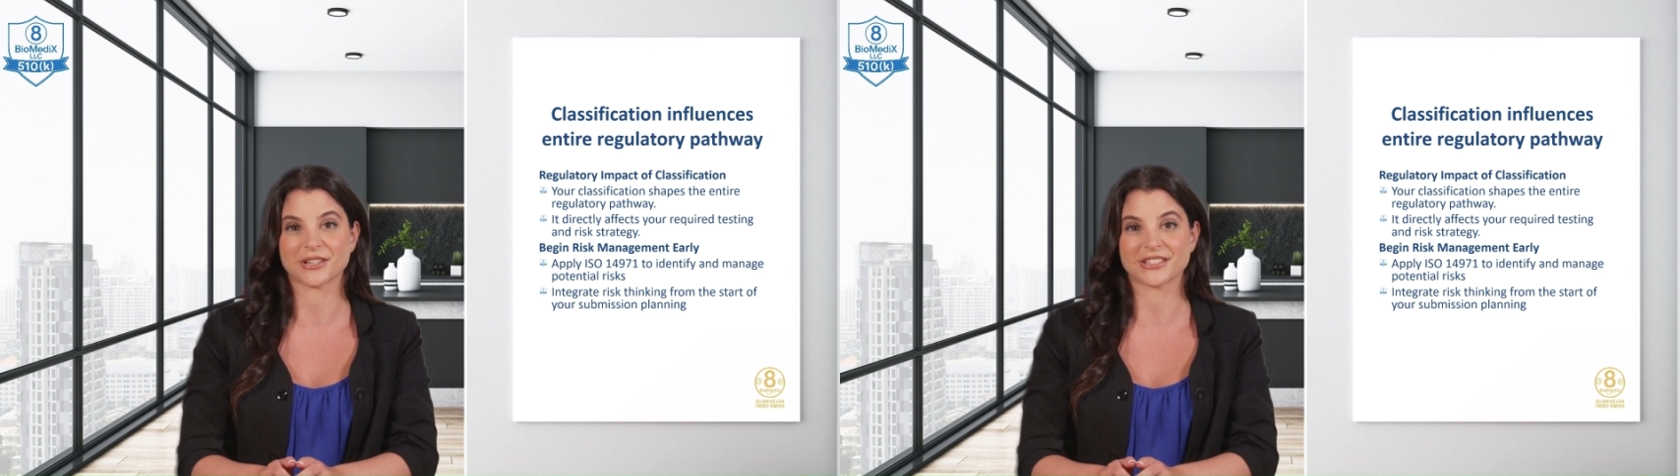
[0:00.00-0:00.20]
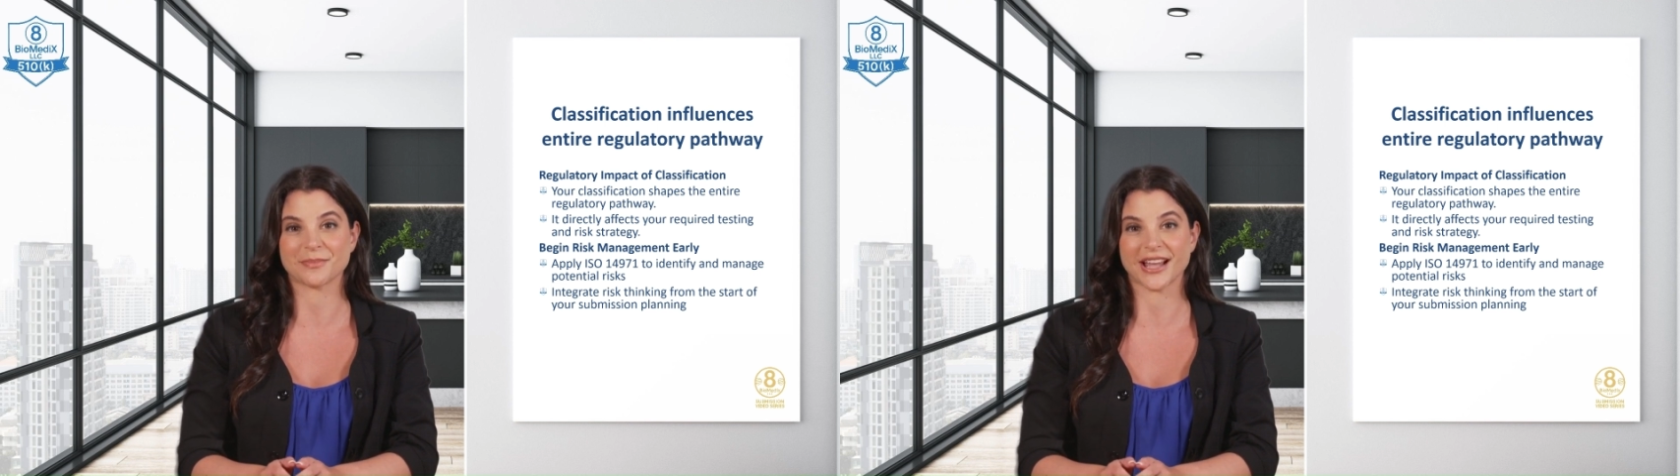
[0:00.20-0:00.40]

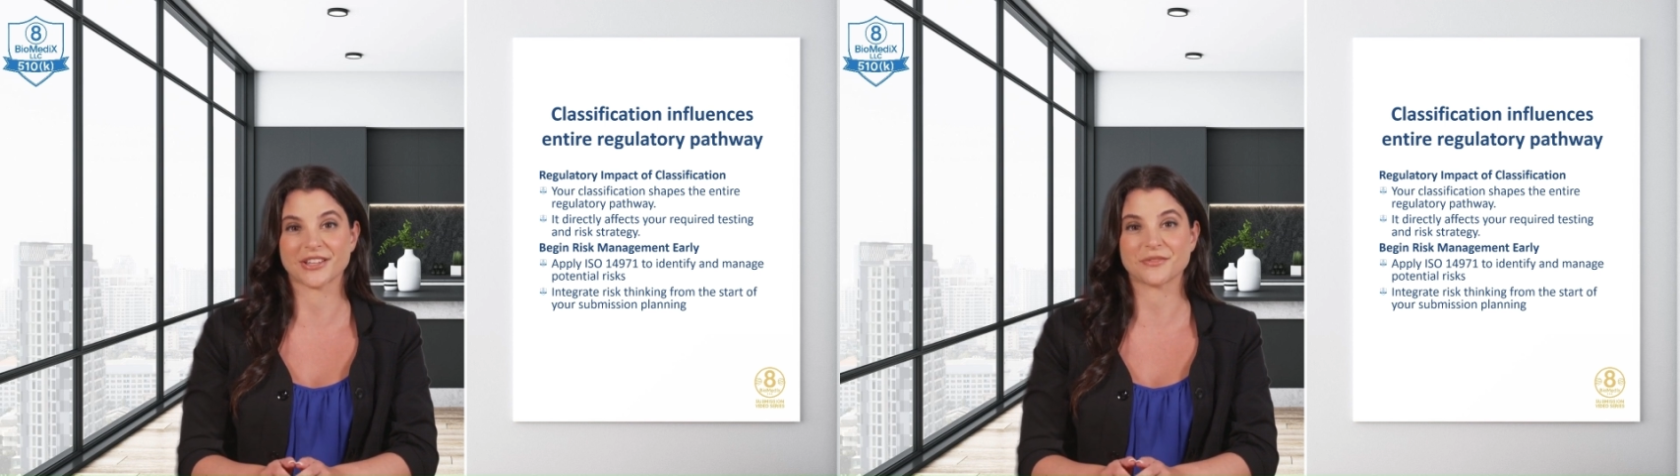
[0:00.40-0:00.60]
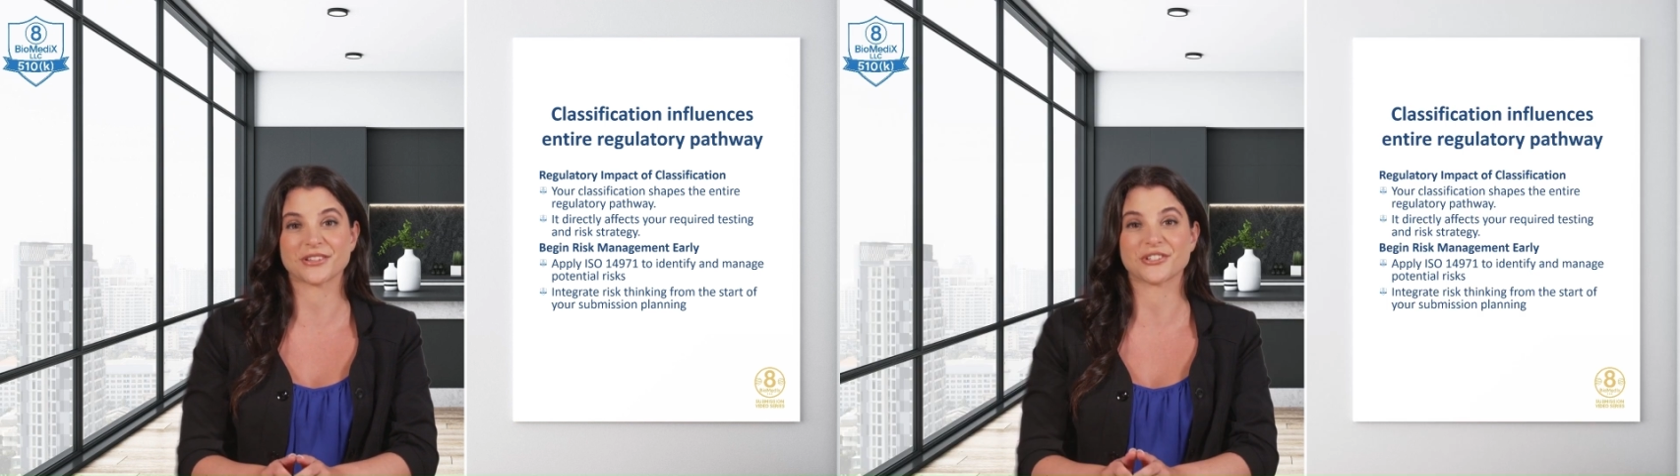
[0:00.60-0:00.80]
risk
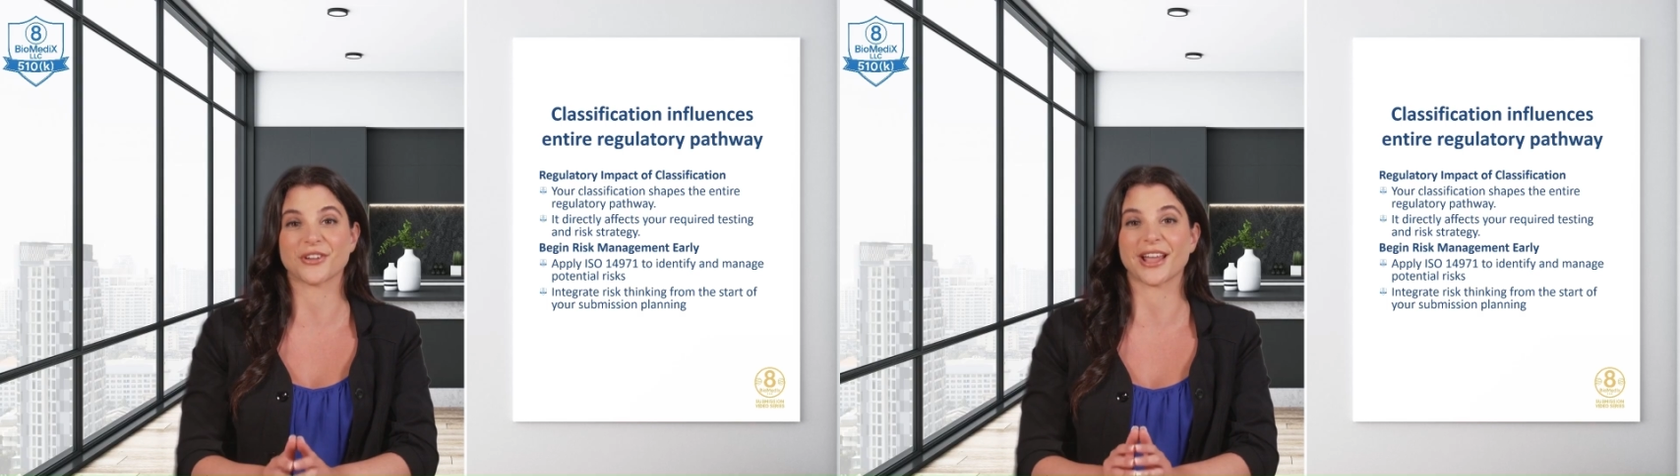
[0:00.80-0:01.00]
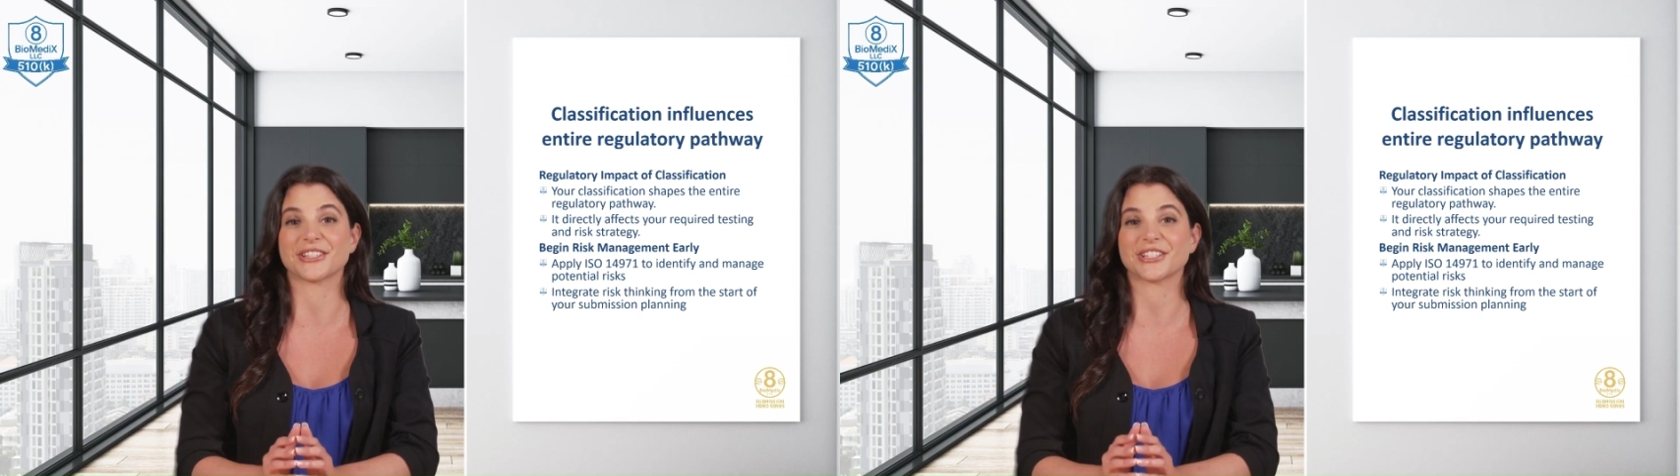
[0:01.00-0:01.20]
management
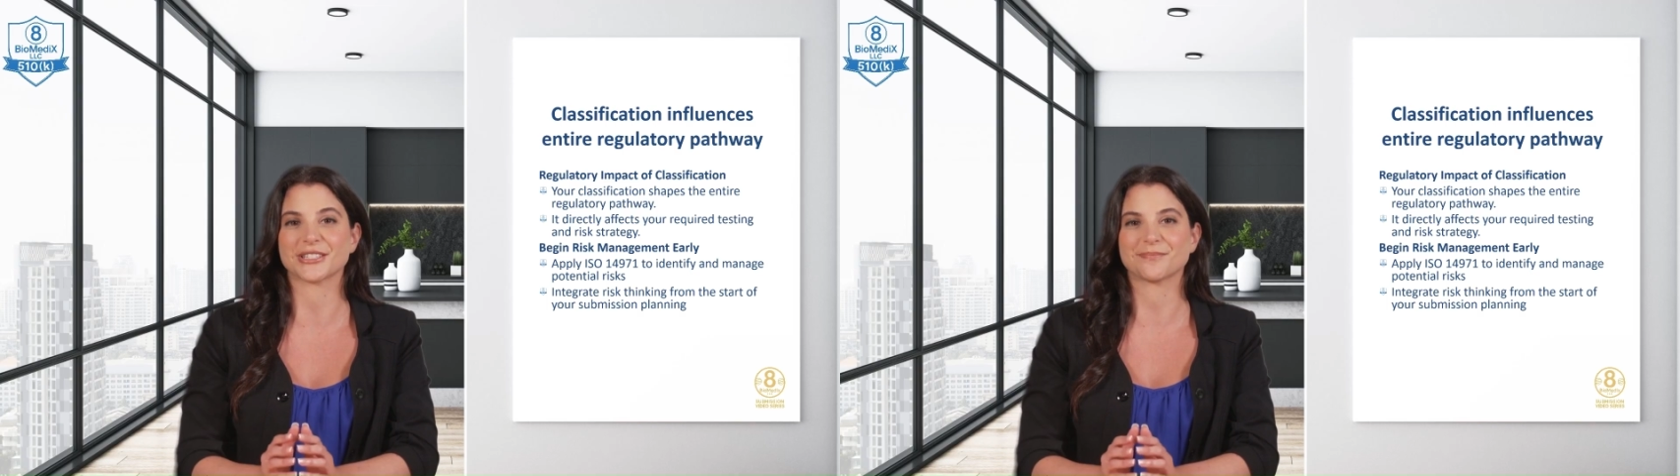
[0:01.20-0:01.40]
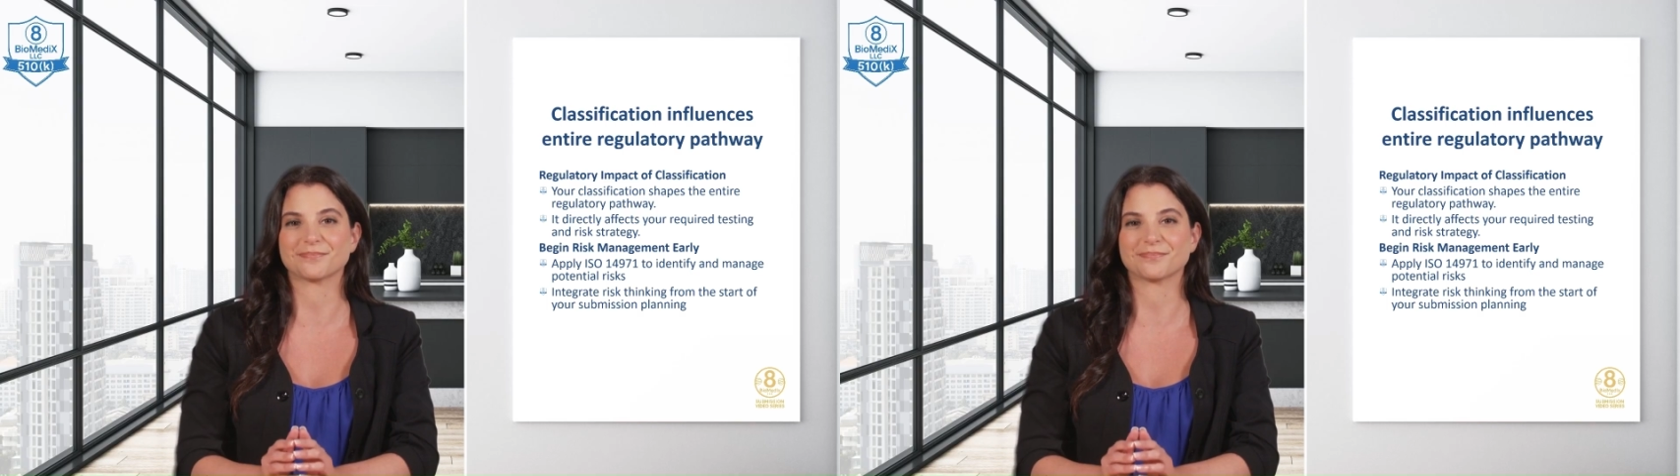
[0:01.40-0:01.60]
strategy.